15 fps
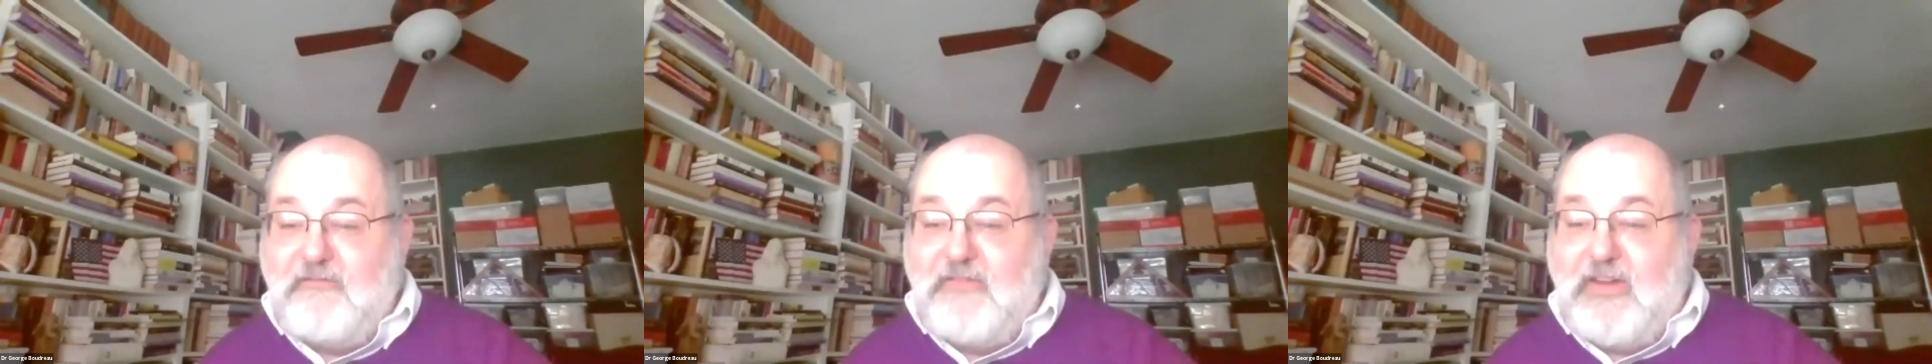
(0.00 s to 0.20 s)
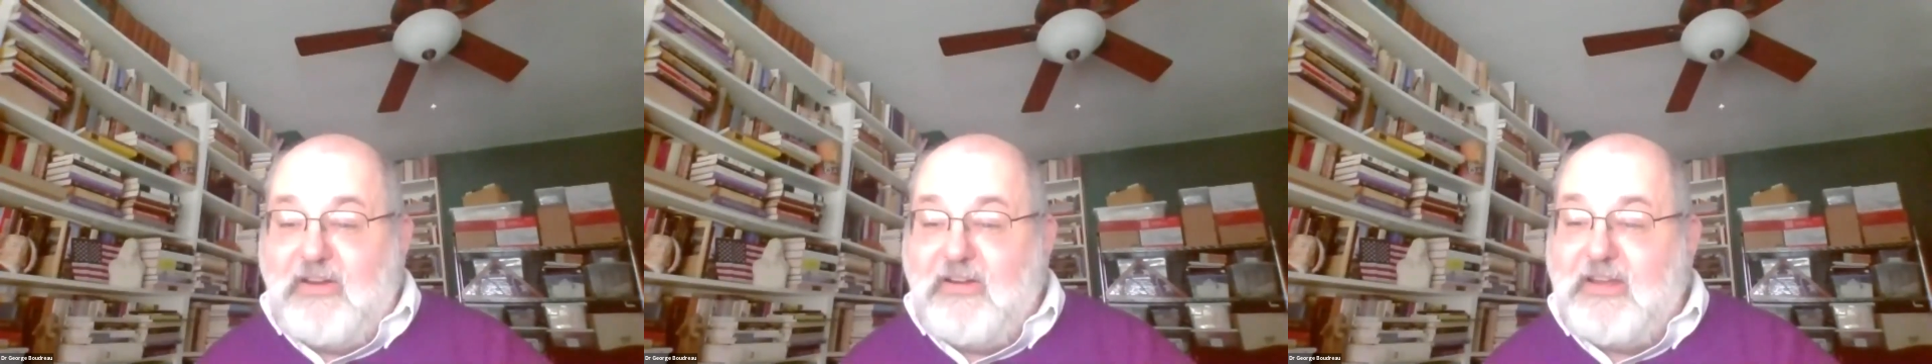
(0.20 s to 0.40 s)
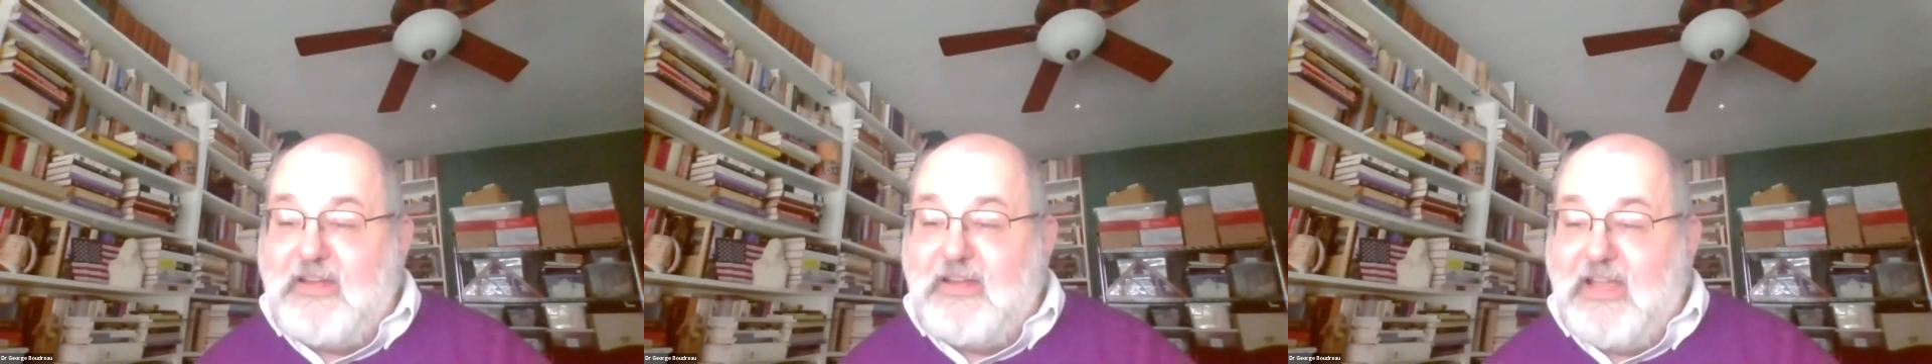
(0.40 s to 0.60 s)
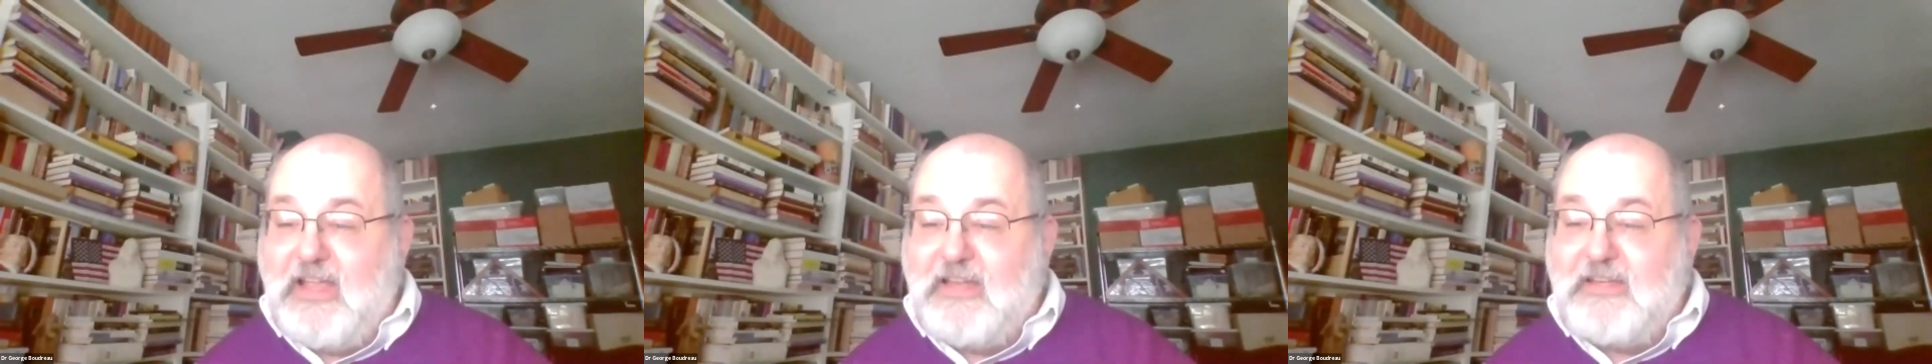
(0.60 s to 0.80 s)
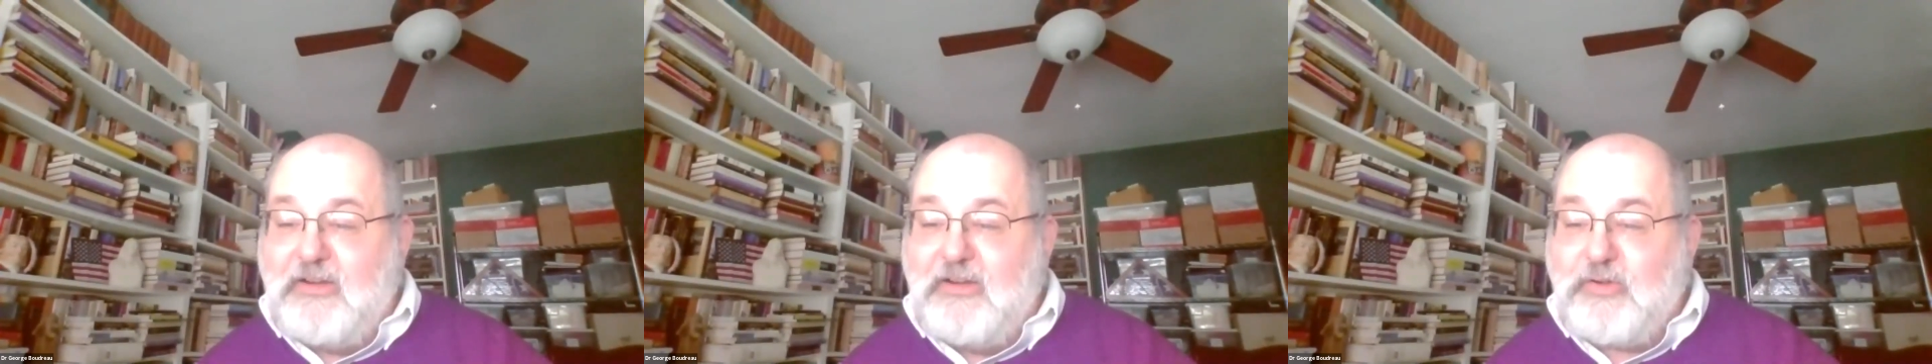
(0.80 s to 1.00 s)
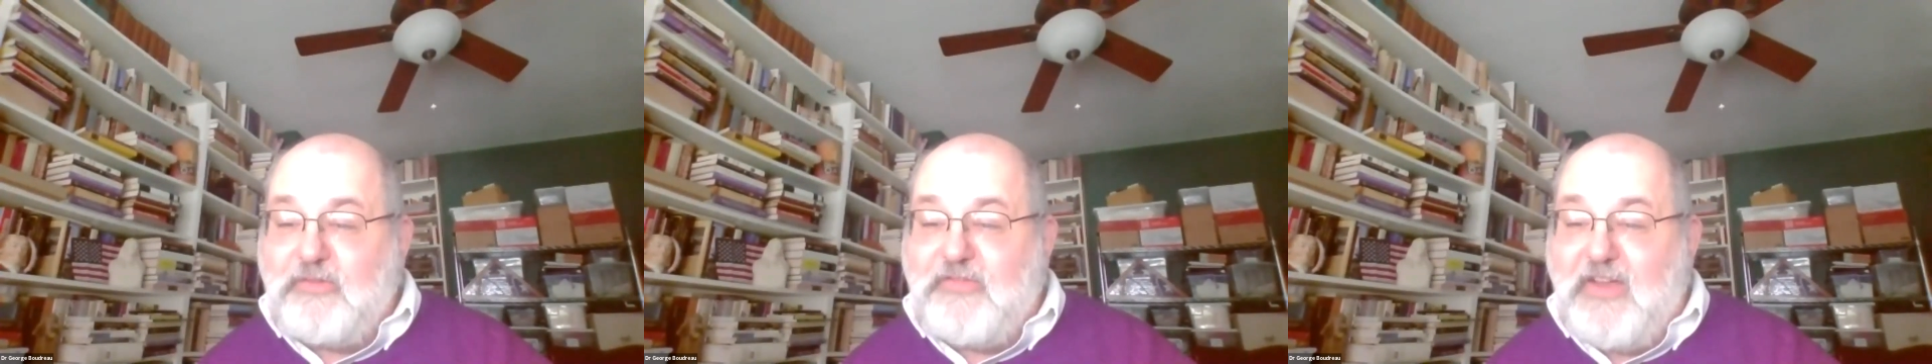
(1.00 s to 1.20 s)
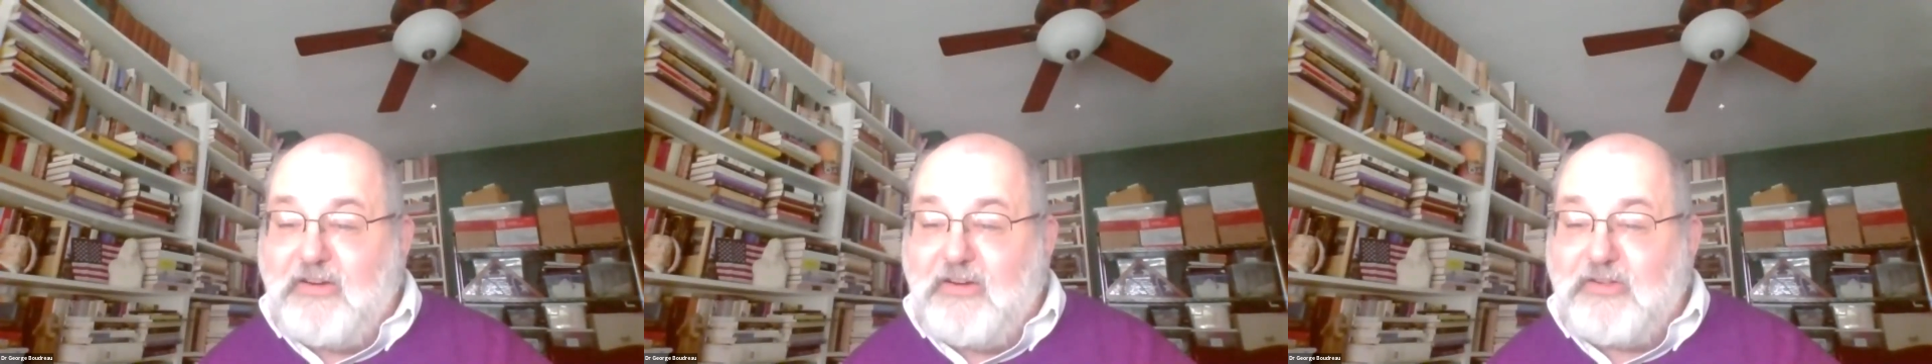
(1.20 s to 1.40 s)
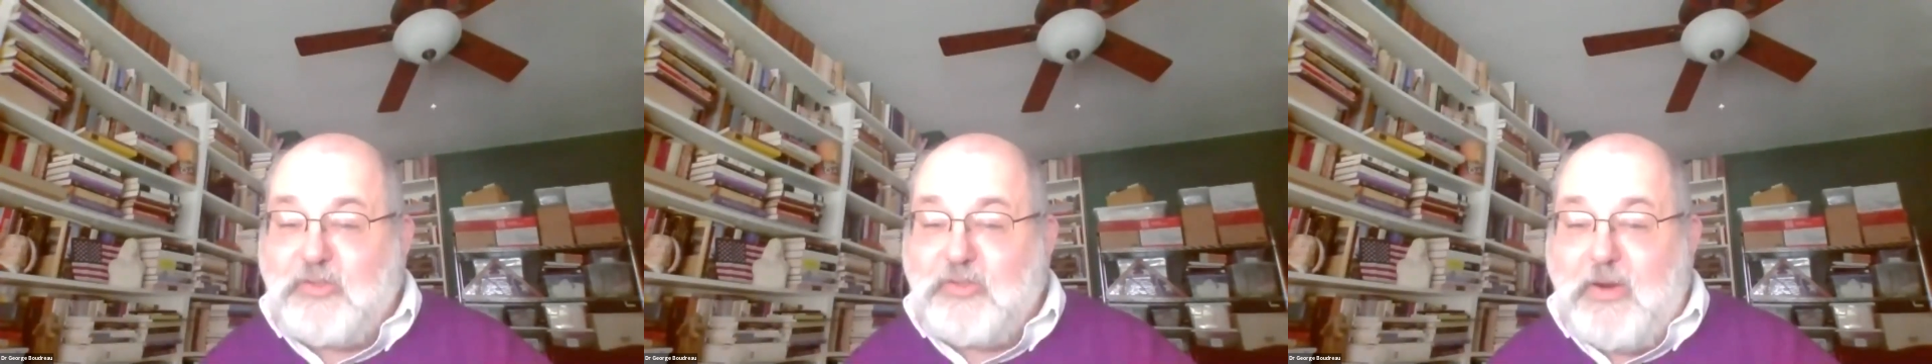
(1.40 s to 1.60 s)
very near
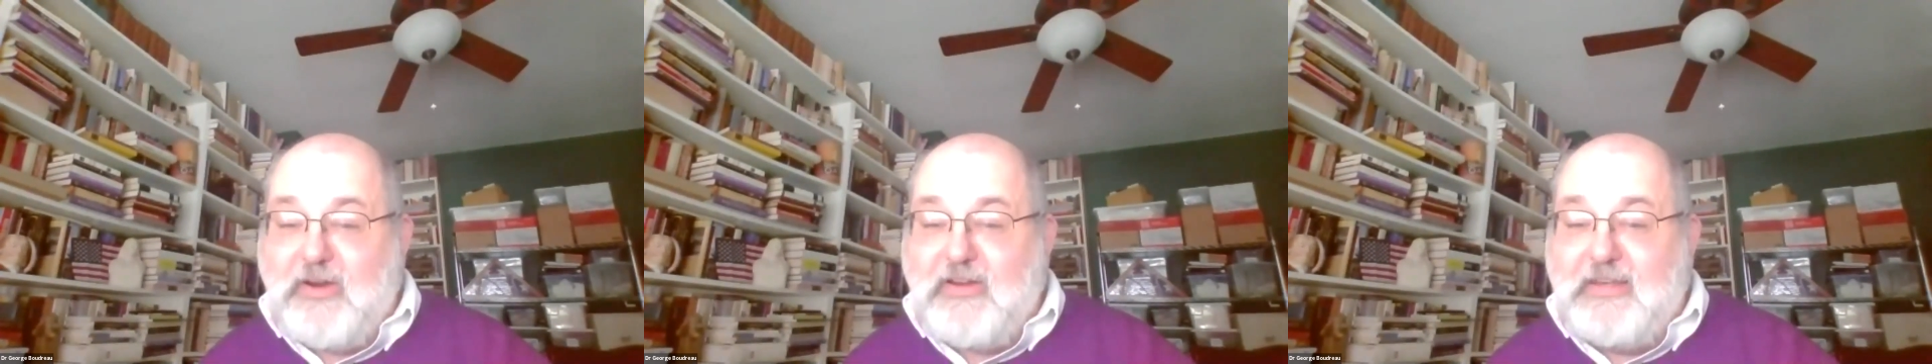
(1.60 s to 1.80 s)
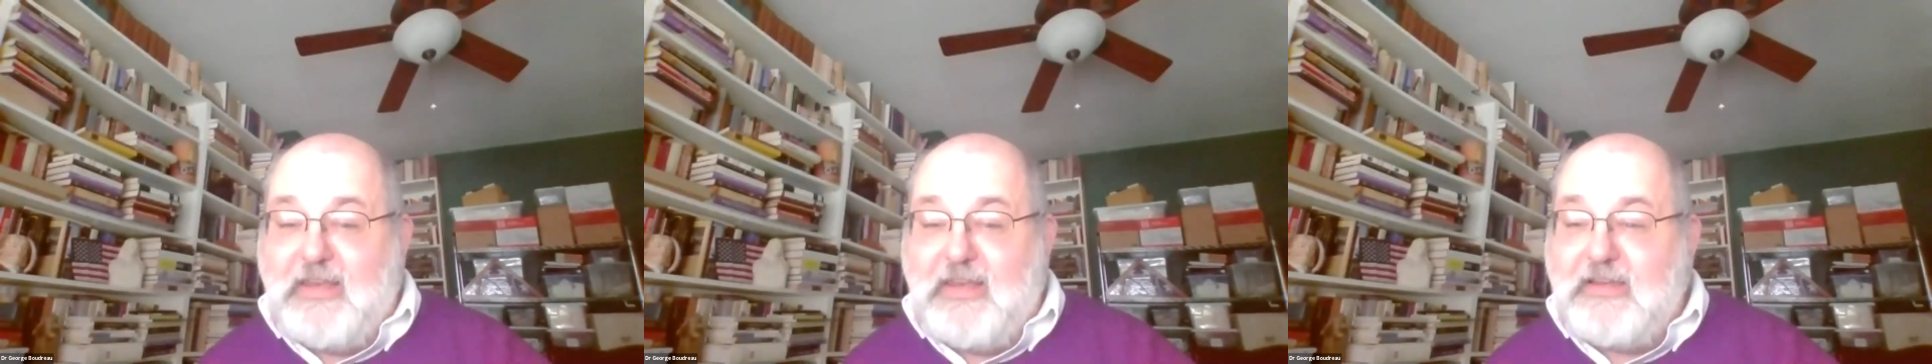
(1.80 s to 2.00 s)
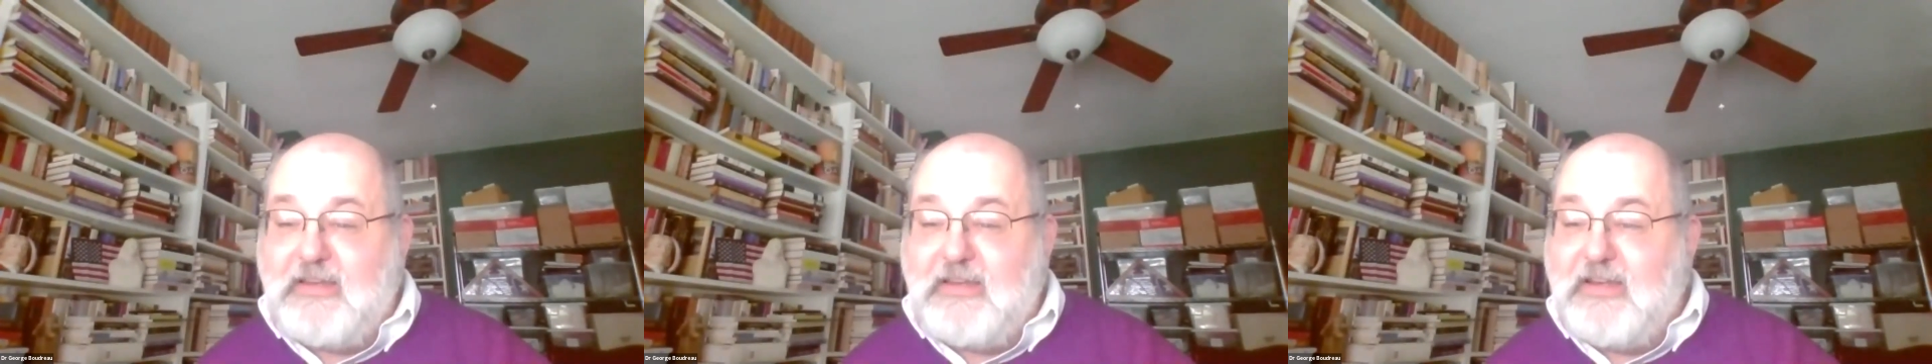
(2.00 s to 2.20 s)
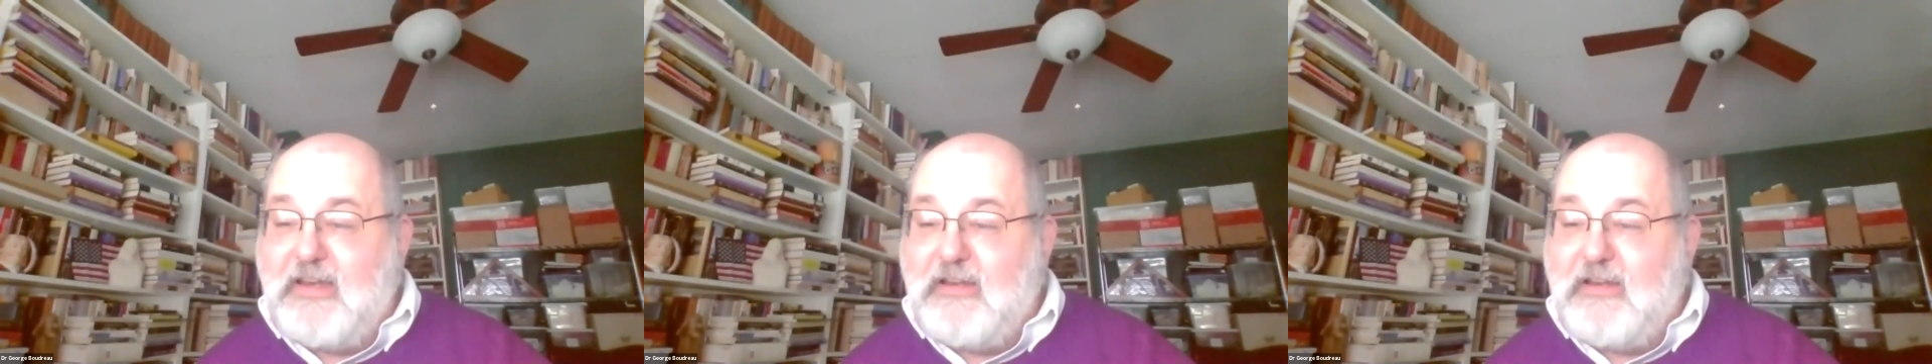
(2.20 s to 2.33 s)
Trafalgar Square in London.